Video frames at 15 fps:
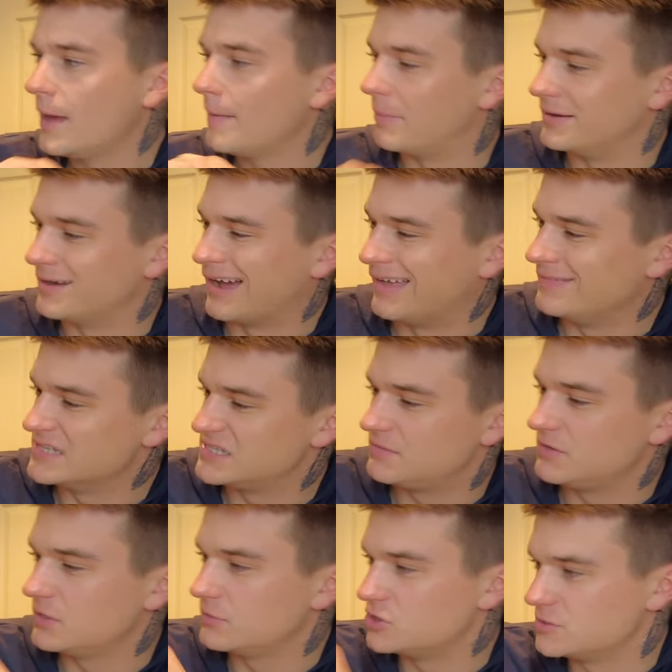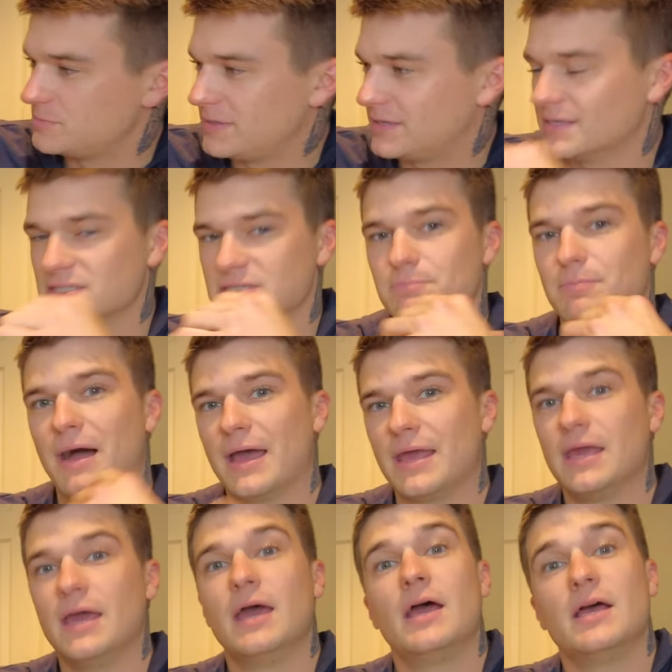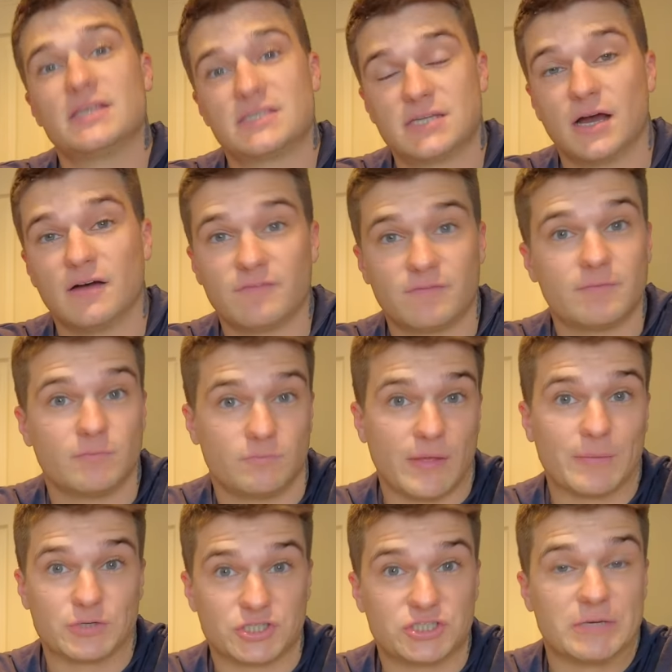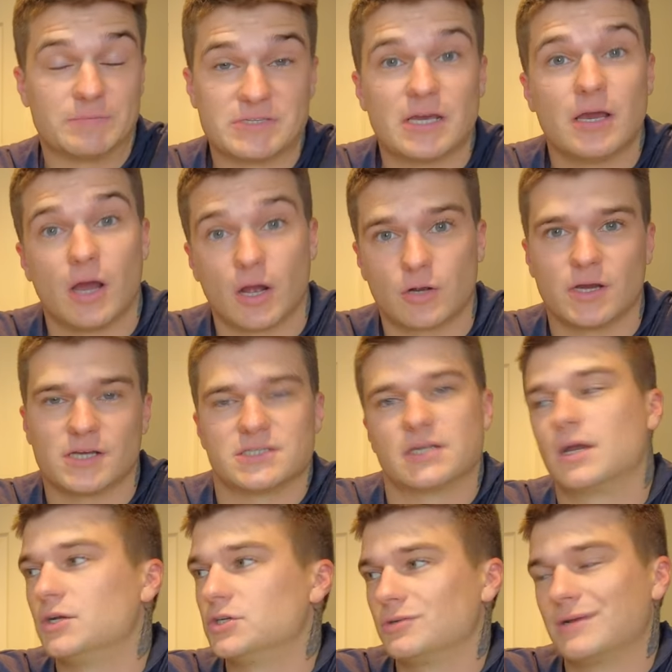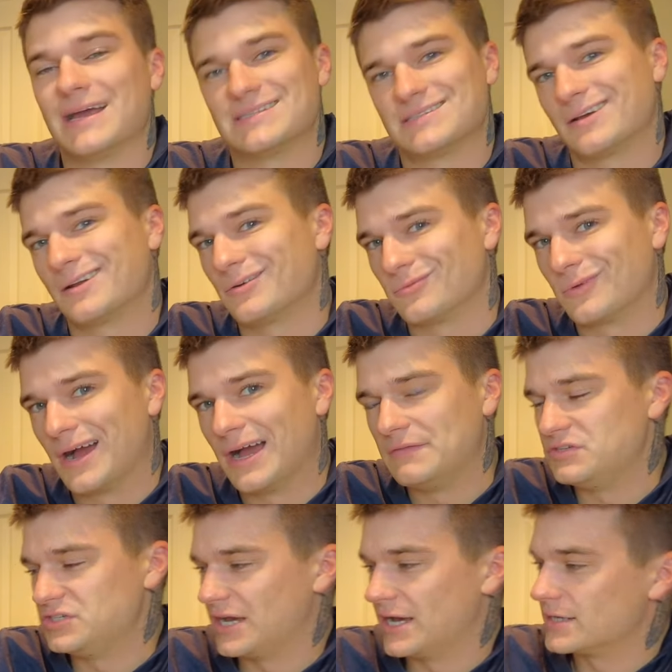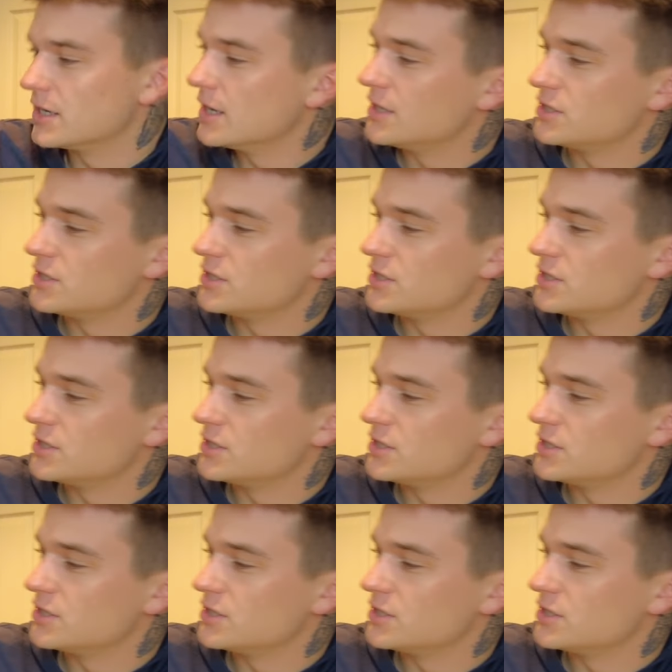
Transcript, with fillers: but not in this video just because my stuff that was shipped across the country has not arrived yet.